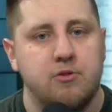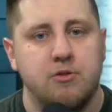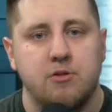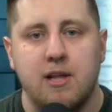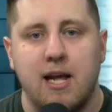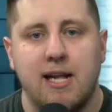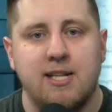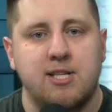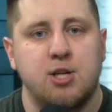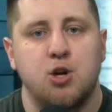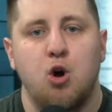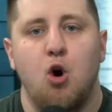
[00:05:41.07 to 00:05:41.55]

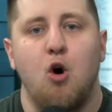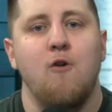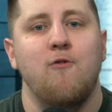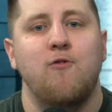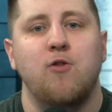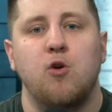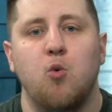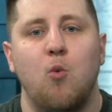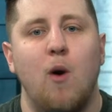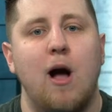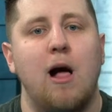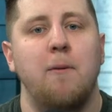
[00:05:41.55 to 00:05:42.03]
It's an
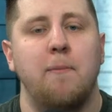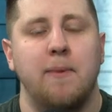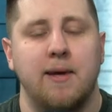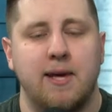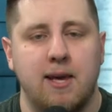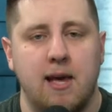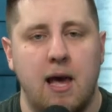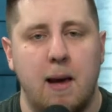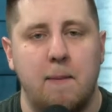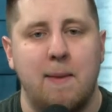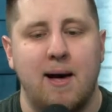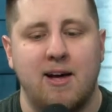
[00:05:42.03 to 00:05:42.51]

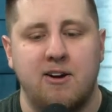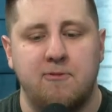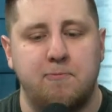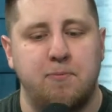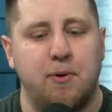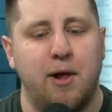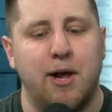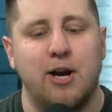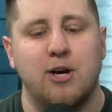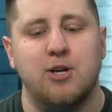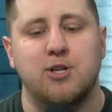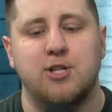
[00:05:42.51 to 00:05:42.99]
overwhelming amount of
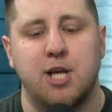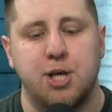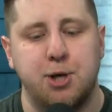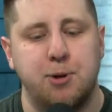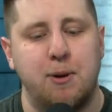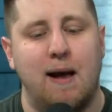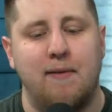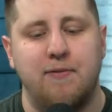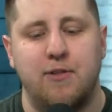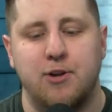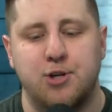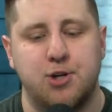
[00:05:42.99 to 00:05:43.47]
players that you
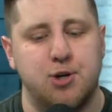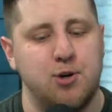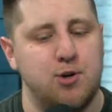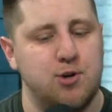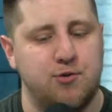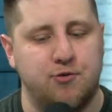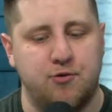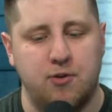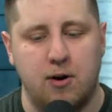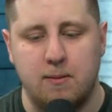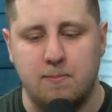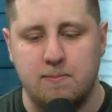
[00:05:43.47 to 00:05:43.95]
had to choose
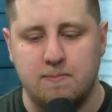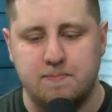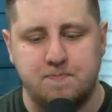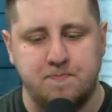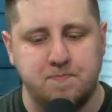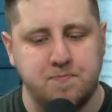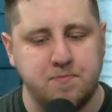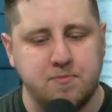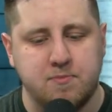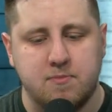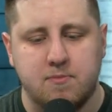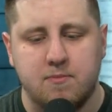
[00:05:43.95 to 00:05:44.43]
from.
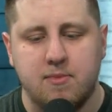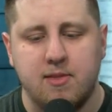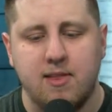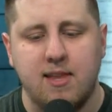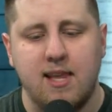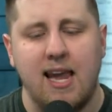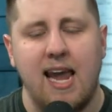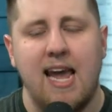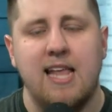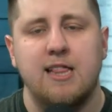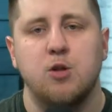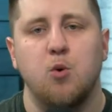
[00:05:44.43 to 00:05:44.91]

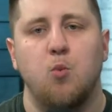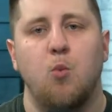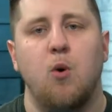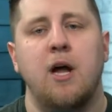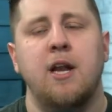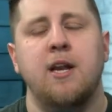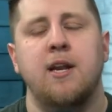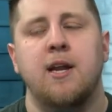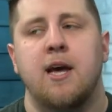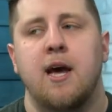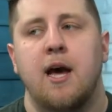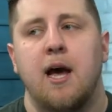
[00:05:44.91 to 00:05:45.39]
And the
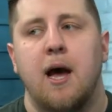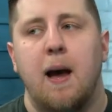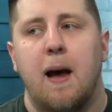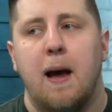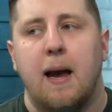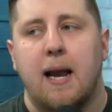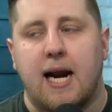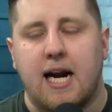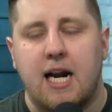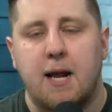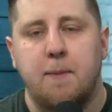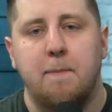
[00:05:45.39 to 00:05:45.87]
one
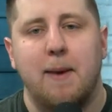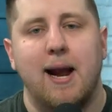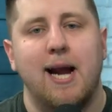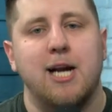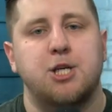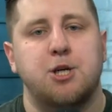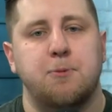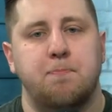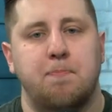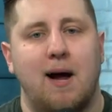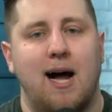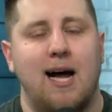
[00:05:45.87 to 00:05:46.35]
kind of
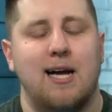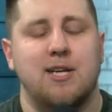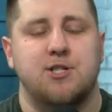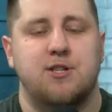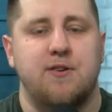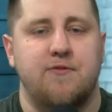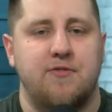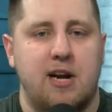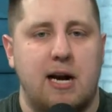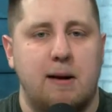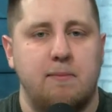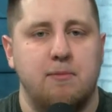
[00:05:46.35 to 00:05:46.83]
major
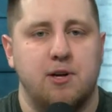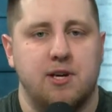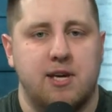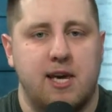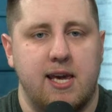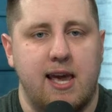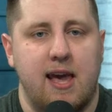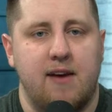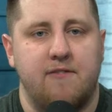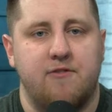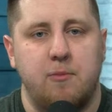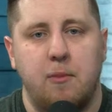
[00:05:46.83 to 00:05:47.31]
positive that I'm
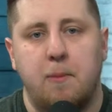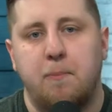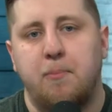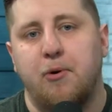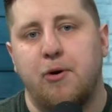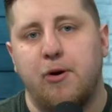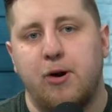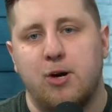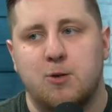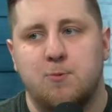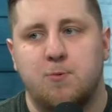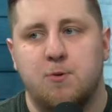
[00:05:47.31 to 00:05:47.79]
looking at from a
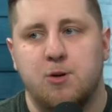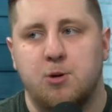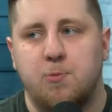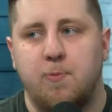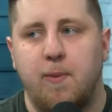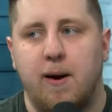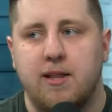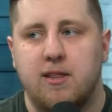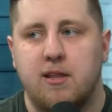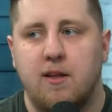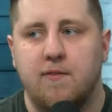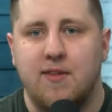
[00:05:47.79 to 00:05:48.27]
player's
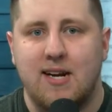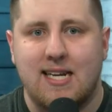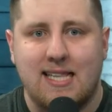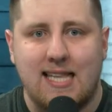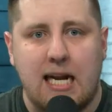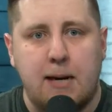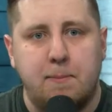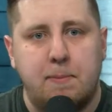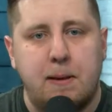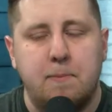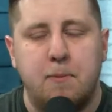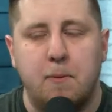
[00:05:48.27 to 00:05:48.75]
perspective that a
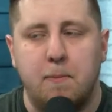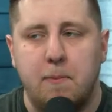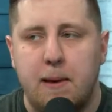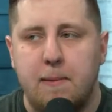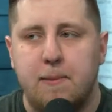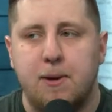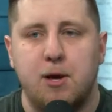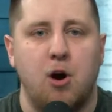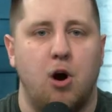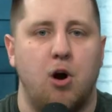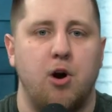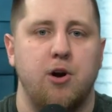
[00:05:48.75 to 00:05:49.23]
lot of people
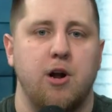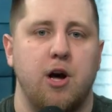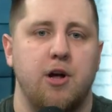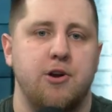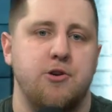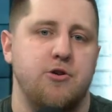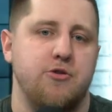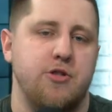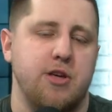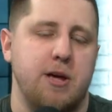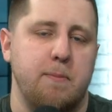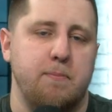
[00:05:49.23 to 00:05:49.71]
maybe aren't
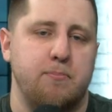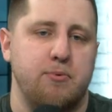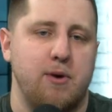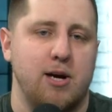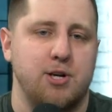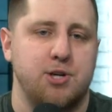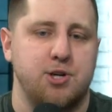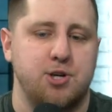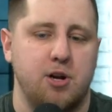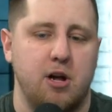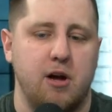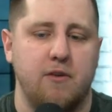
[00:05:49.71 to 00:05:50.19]
under the
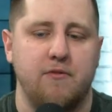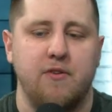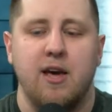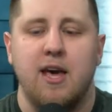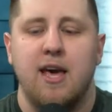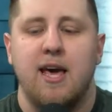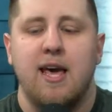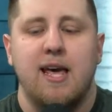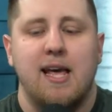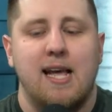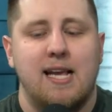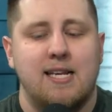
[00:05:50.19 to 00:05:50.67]
impression of
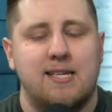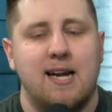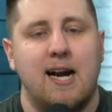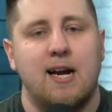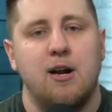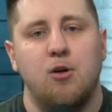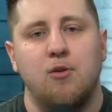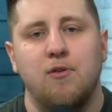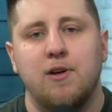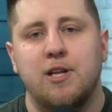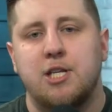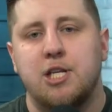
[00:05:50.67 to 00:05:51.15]
is not
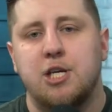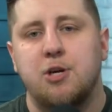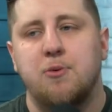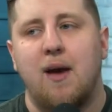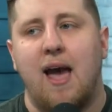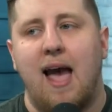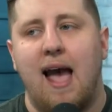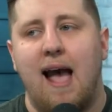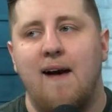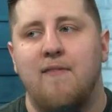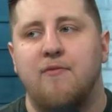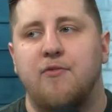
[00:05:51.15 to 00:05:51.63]
only do you
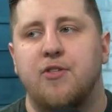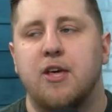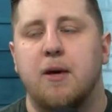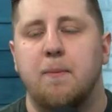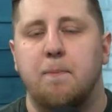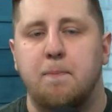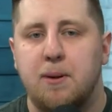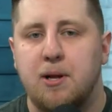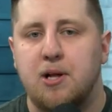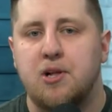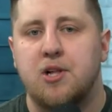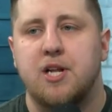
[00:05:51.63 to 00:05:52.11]
have the
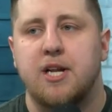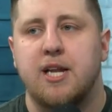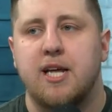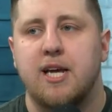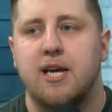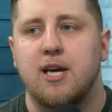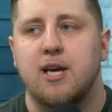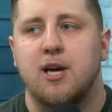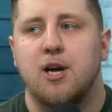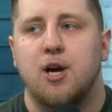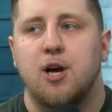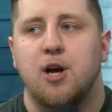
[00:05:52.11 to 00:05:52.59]

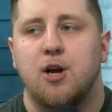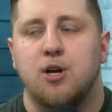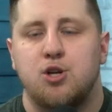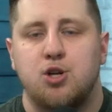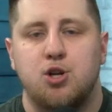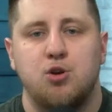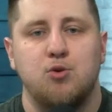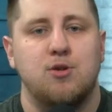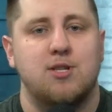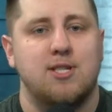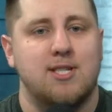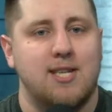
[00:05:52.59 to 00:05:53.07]
ability
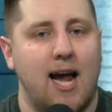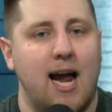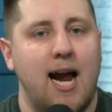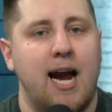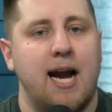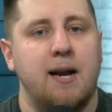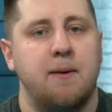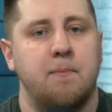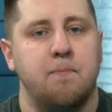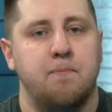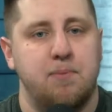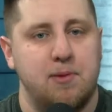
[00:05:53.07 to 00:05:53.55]
to
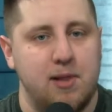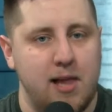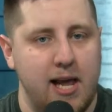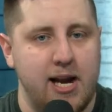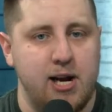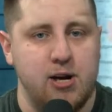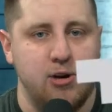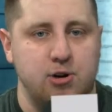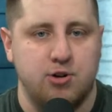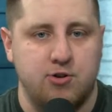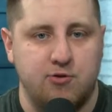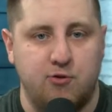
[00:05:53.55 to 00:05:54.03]
sign
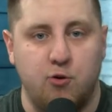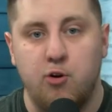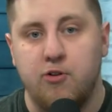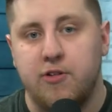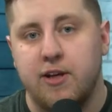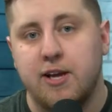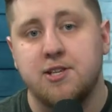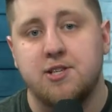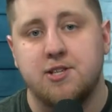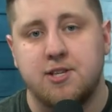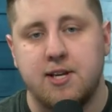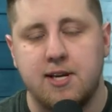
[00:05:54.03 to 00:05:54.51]
players for
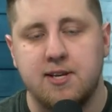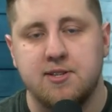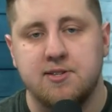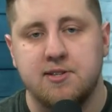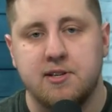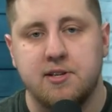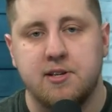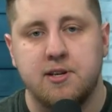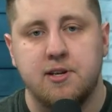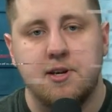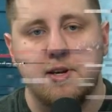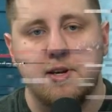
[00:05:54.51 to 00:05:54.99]
this season,